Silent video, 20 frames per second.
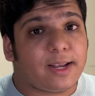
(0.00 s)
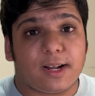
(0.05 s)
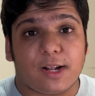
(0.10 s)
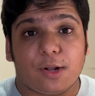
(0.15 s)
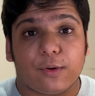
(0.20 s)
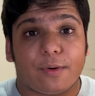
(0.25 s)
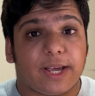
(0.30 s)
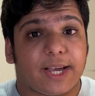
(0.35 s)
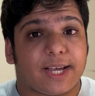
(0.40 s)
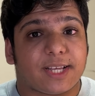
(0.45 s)

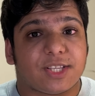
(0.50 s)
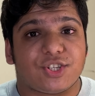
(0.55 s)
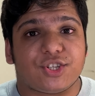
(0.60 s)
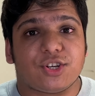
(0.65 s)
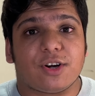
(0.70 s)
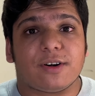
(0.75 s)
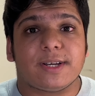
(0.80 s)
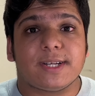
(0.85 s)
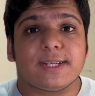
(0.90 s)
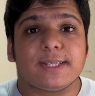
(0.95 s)
including
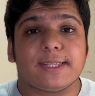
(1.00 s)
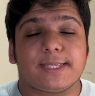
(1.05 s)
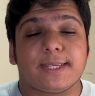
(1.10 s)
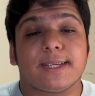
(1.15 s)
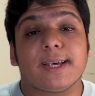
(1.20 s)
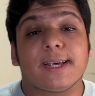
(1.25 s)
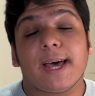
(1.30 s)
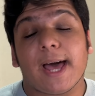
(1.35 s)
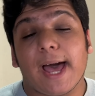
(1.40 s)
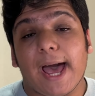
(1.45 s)

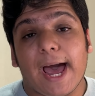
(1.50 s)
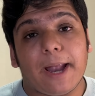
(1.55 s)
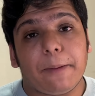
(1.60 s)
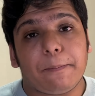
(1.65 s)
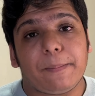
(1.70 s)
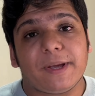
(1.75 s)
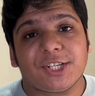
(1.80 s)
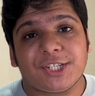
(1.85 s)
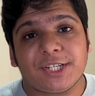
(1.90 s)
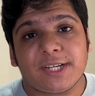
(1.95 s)
insurance
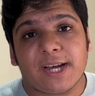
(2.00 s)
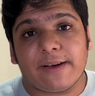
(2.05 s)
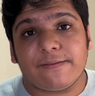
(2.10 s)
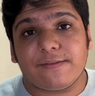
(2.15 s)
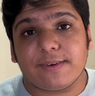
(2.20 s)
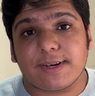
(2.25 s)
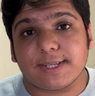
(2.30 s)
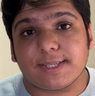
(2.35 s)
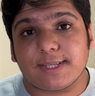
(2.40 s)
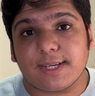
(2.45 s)
and patient
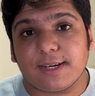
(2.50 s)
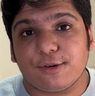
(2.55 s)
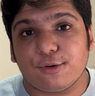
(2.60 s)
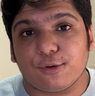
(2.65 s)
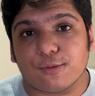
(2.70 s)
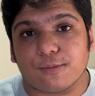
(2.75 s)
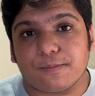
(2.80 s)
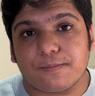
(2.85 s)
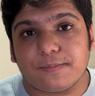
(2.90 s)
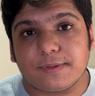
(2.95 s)
advocacy
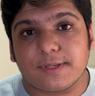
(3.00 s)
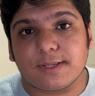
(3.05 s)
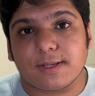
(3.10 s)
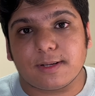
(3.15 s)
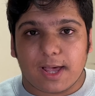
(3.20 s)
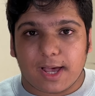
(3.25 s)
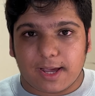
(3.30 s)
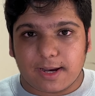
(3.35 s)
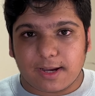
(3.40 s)
groups.